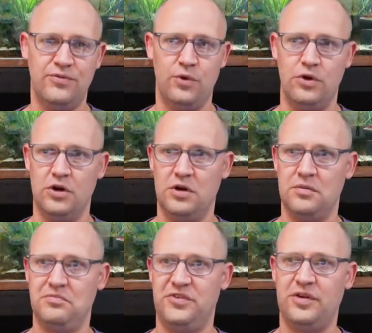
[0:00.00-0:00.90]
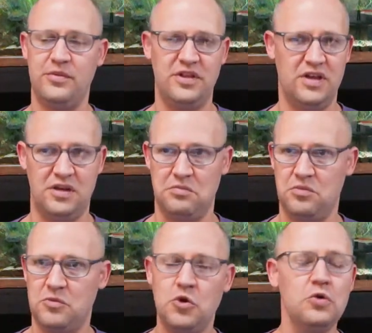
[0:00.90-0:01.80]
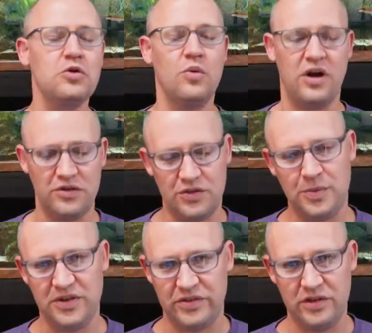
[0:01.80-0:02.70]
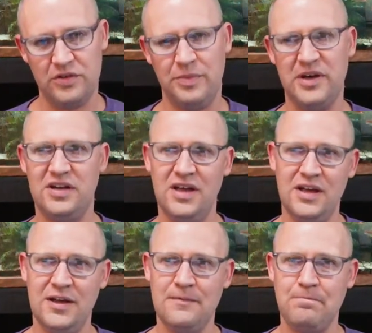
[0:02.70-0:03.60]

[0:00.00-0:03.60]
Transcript: for some of the cooler water species. But